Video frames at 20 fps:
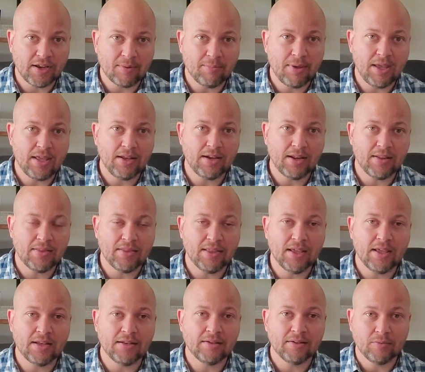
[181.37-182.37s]
to commit. And
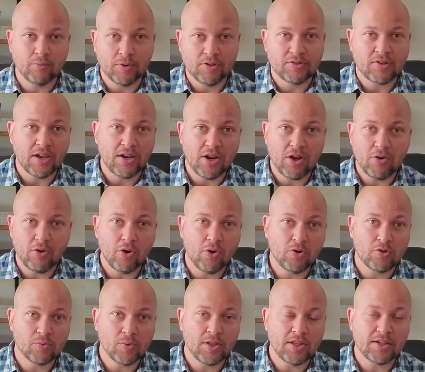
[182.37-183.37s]
then once I know
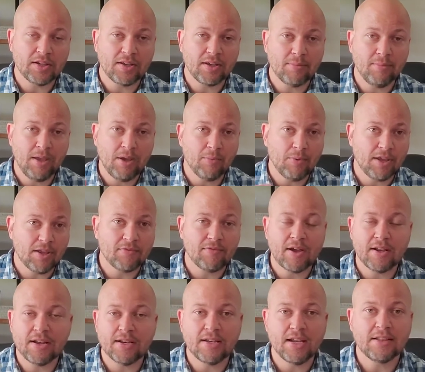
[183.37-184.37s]
who's willing to commit, we could
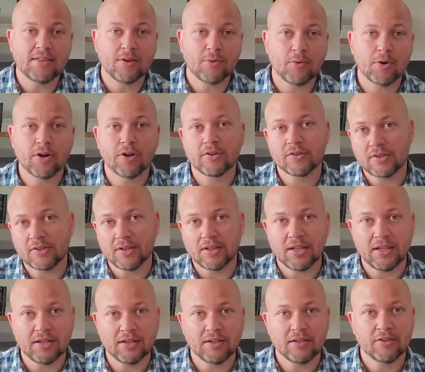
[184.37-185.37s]
find a date that works and
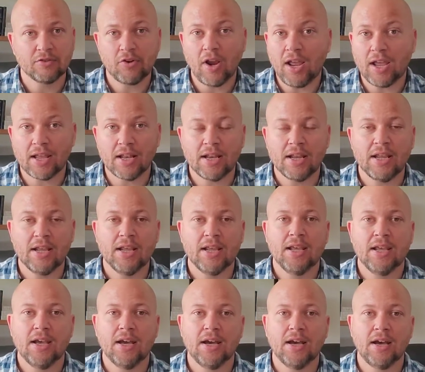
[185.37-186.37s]
then try it.
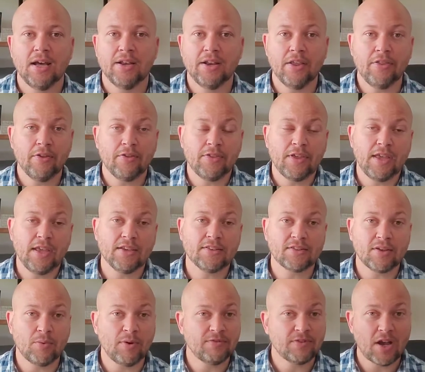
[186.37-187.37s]
Uh, another thing is
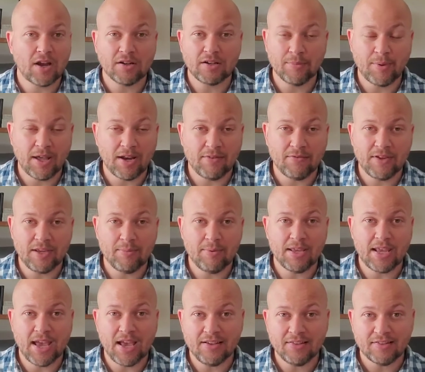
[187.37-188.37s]
that we've talked about a
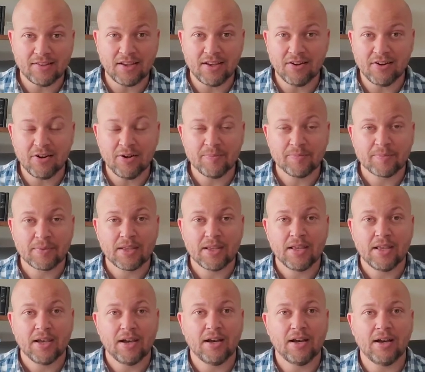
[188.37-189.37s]
VBS here
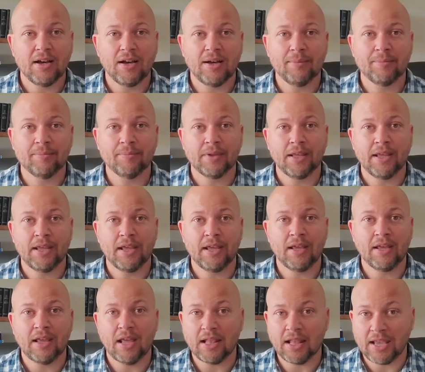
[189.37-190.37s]
um,
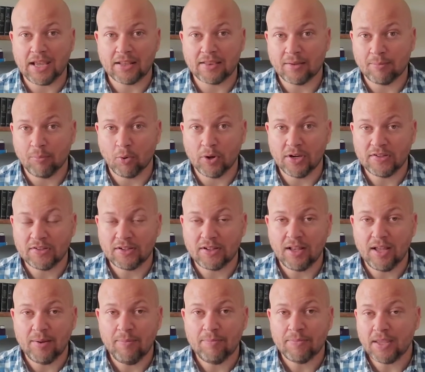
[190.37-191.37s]
uh, like at the boys
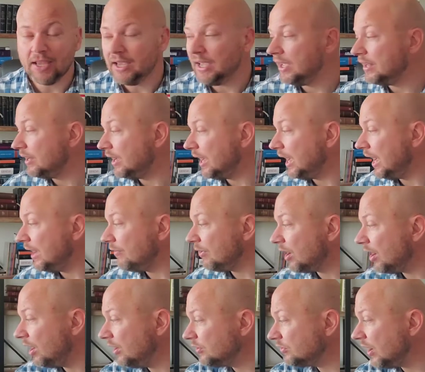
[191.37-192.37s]
club and i have a
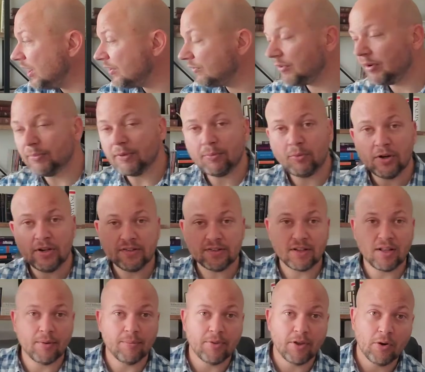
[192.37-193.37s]
contract from the boys
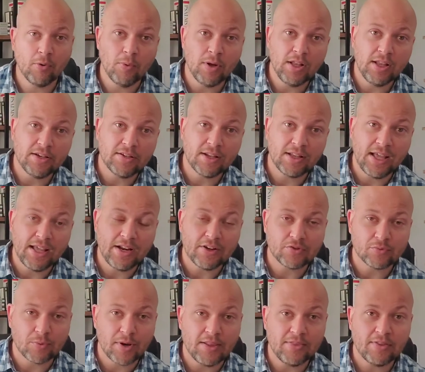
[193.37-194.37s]
club they're willing to let
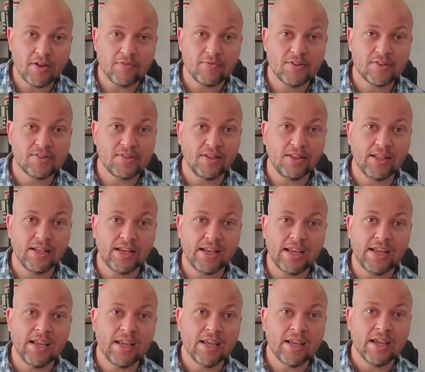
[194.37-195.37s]
us rent their
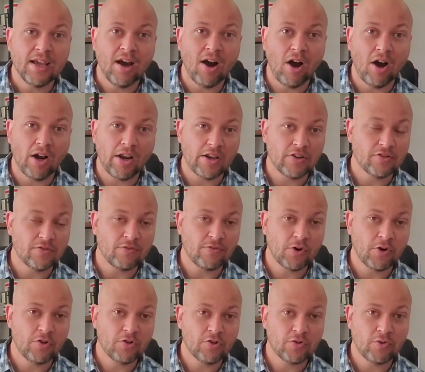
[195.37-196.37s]
facility august
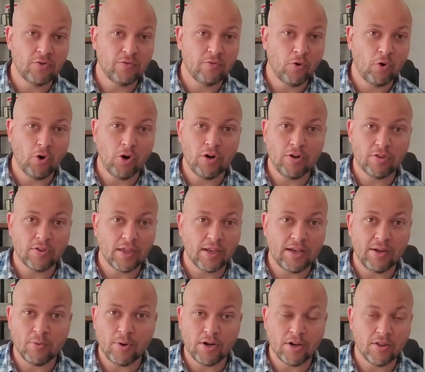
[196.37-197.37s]
1st through 4th
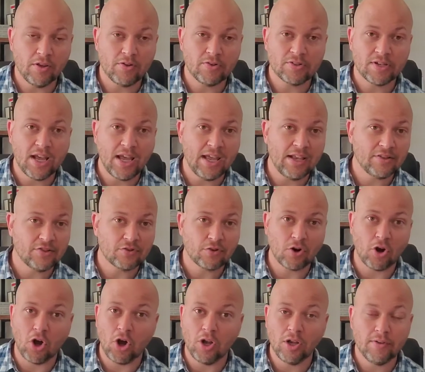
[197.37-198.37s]
any one of those nights
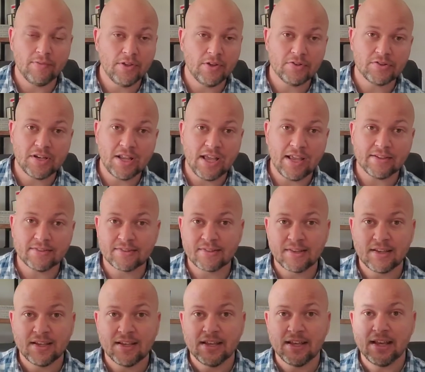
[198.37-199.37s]
or all of those nights
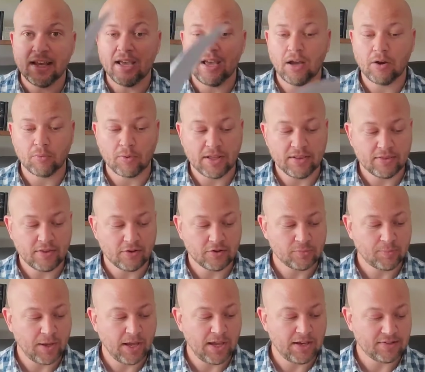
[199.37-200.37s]
uh, rent their
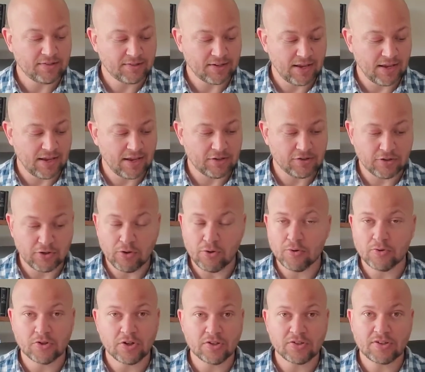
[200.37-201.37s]
space and
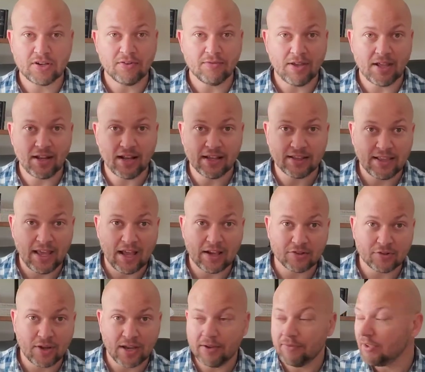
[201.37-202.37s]
do just an event like
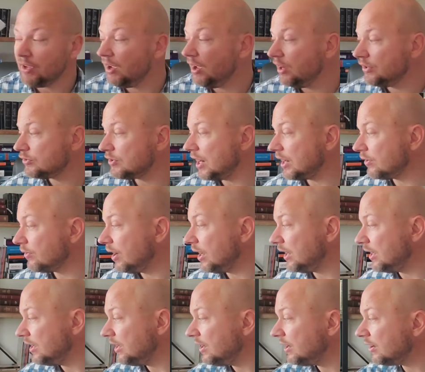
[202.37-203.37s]
that so i have the contract right
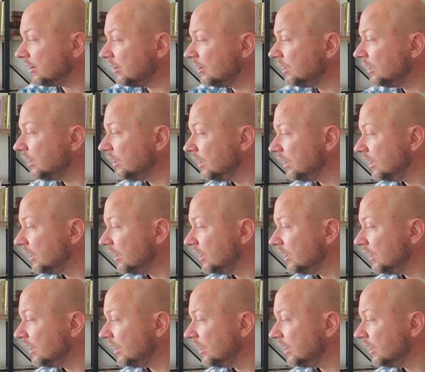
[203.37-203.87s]
here